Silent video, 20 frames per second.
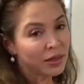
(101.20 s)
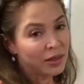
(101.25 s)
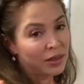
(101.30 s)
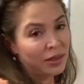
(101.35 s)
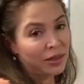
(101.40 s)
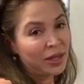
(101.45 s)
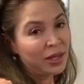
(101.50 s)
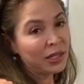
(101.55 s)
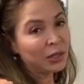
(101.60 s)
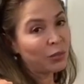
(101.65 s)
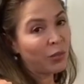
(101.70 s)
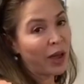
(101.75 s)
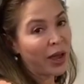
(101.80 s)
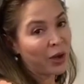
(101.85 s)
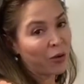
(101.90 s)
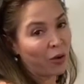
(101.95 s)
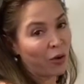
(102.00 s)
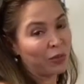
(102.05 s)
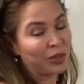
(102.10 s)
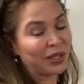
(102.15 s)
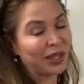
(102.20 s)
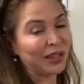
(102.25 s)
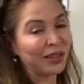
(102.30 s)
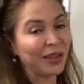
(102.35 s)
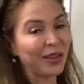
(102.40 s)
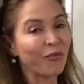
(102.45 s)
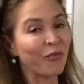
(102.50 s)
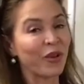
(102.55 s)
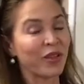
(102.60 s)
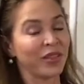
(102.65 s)
These microbes that
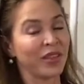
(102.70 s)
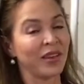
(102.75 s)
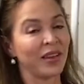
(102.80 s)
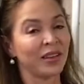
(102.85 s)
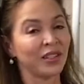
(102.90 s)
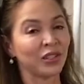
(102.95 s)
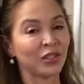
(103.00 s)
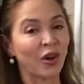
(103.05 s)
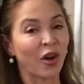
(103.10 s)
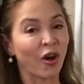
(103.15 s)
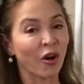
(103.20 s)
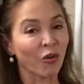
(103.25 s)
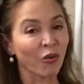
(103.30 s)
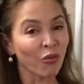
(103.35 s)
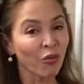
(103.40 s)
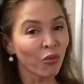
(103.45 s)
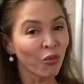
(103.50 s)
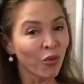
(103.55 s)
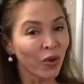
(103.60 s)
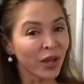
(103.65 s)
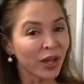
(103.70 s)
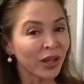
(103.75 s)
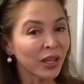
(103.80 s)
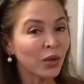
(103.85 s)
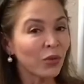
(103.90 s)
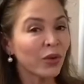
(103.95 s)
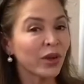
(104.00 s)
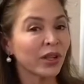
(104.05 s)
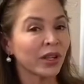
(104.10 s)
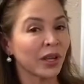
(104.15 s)
live within us are really,
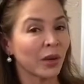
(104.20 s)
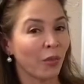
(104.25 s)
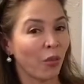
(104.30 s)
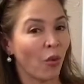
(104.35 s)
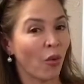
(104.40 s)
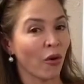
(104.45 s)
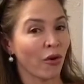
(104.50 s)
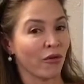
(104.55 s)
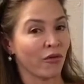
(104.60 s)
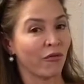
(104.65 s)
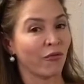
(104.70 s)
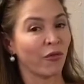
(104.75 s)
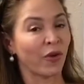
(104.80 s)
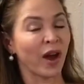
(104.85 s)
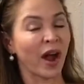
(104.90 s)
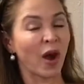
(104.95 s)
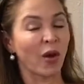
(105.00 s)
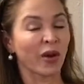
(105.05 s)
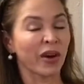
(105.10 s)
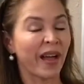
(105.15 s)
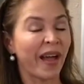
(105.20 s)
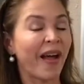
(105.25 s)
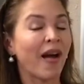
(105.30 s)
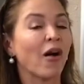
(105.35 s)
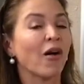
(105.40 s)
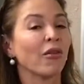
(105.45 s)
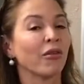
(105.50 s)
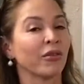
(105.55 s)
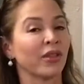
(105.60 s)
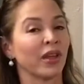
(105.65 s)
really important for our
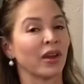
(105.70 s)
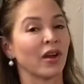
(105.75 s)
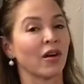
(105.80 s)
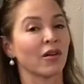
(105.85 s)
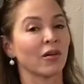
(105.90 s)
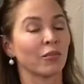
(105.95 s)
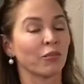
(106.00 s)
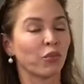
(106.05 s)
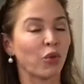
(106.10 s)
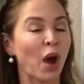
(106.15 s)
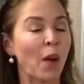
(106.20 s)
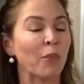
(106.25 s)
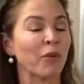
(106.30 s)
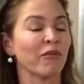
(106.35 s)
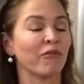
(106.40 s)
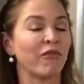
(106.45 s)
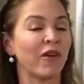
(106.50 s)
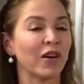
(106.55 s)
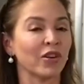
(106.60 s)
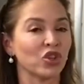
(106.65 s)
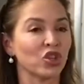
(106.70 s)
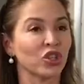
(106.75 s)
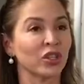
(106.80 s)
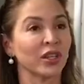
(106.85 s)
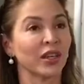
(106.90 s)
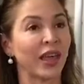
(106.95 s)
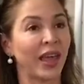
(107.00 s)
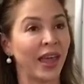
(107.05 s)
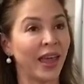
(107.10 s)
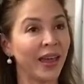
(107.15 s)
health and our proper
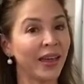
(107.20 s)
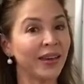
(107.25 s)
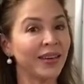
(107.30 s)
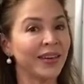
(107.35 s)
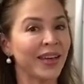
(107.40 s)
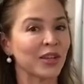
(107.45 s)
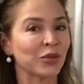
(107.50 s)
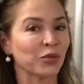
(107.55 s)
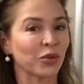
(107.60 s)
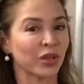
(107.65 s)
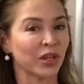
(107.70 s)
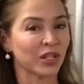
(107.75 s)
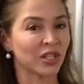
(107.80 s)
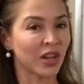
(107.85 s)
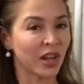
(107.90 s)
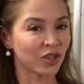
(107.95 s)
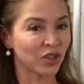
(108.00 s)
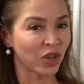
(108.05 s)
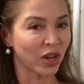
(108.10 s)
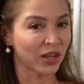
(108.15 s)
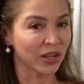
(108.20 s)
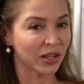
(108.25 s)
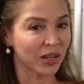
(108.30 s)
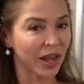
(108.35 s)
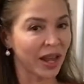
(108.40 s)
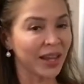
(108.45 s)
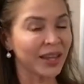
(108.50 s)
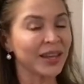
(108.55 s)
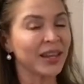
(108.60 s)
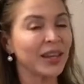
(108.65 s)
functioning, and as we're going to touch on
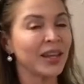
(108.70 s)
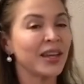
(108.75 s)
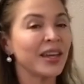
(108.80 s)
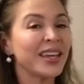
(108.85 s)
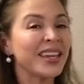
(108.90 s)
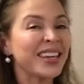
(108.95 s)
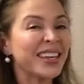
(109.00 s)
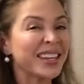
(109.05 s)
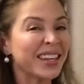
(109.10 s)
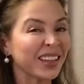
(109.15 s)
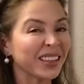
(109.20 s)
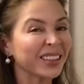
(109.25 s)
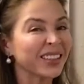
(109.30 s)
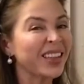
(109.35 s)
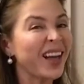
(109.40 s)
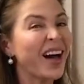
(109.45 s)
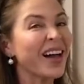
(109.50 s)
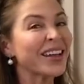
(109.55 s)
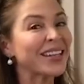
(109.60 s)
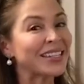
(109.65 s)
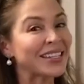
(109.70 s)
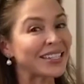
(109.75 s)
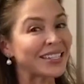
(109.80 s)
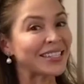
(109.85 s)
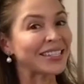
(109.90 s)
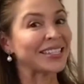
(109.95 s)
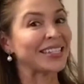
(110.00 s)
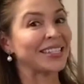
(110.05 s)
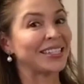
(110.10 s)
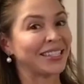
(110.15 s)
tonight, in a lot of
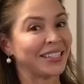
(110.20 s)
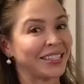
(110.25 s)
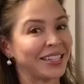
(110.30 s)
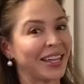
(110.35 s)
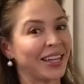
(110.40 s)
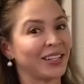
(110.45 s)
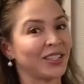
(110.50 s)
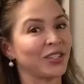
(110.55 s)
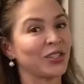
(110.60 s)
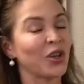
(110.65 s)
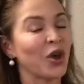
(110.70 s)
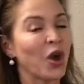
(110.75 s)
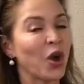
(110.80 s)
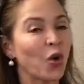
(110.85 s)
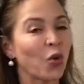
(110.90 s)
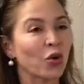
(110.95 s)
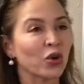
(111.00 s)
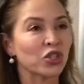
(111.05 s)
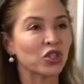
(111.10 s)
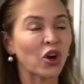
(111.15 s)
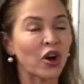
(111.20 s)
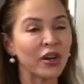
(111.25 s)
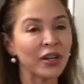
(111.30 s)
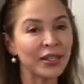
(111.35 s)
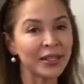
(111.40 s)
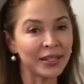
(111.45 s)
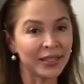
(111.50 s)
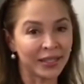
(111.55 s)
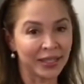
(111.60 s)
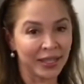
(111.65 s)
disease states. We're starting to
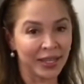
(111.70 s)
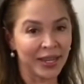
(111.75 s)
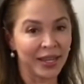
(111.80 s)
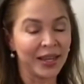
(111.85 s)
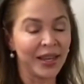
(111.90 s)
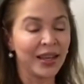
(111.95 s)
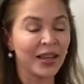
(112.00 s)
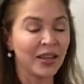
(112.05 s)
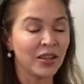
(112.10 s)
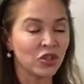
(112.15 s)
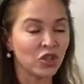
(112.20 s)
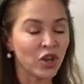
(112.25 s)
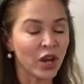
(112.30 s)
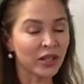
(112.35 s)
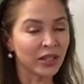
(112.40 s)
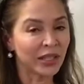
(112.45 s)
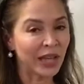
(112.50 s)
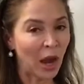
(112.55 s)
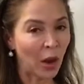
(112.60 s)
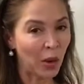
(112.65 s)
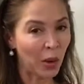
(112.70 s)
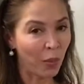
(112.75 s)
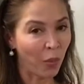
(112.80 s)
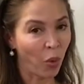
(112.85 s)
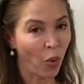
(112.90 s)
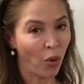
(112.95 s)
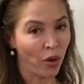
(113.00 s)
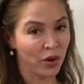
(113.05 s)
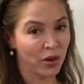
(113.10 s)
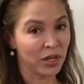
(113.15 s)
see just how
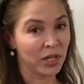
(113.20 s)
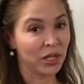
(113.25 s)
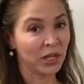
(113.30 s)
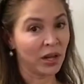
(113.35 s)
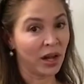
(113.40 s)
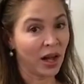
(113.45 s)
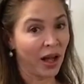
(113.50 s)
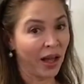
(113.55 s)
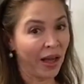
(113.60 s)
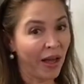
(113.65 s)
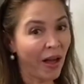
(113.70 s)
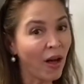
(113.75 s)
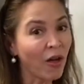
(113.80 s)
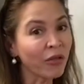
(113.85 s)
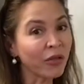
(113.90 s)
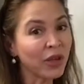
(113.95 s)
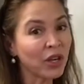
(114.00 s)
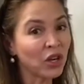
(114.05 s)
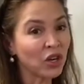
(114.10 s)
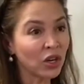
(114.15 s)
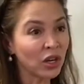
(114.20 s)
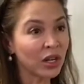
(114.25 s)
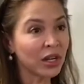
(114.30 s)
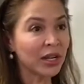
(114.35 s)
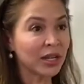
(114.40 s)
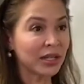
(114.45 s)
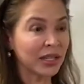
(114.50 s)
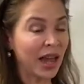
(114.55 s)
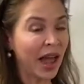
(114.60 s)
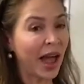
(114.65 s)
important a healthy, good,
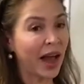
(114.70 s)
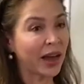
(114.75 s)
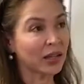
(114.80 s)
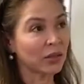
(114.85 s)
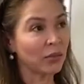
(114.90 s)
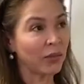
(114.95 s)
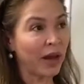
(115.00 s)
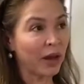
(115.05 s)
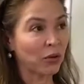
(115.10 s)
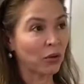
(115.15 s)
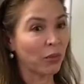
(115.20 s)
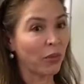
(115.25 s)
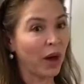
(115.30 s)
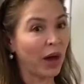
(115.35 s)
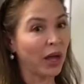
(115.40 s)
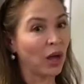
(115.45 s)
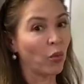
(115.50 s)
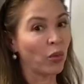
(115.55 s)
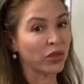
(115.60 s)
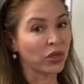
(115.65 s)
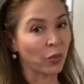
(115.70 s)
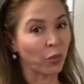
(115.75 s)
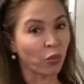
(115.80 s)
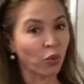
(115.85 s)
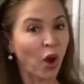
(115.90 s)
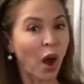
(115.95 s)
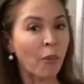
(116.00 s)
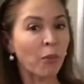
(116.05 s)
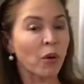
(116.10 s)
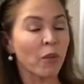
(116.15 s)
intact microbiome with the
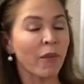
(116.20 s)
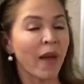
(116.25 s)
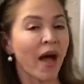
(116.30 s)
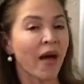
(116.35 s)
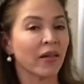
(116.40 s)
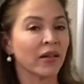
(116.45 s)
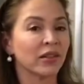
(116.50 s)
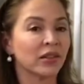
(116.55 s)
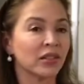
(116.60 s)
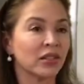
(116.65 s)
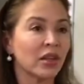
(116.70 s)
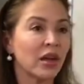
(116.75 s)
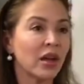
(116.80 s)
proper balance